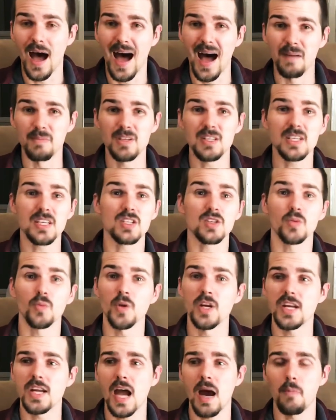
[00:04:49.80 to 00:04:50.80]
just as a
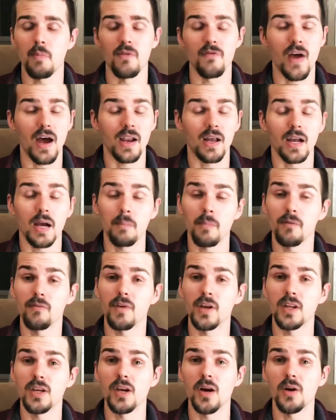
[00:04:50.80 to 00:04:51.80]
recap, we've had a couple
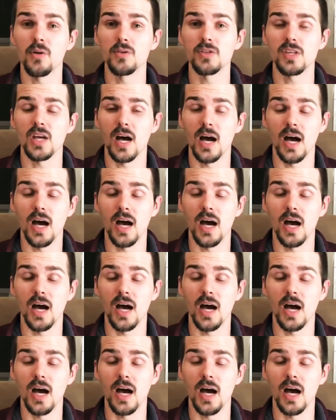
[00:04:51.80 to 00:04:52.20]
videos